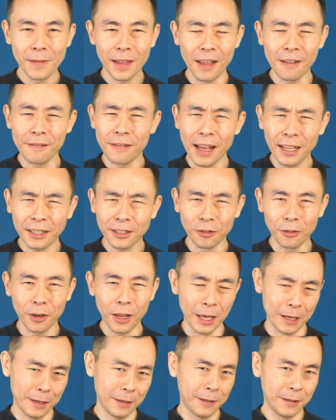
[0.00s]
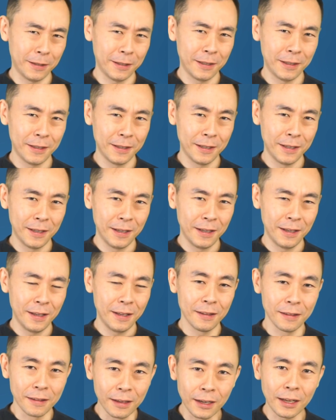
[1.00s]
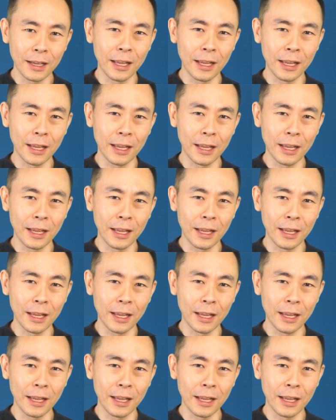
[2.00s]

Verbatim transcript: If that's your case, then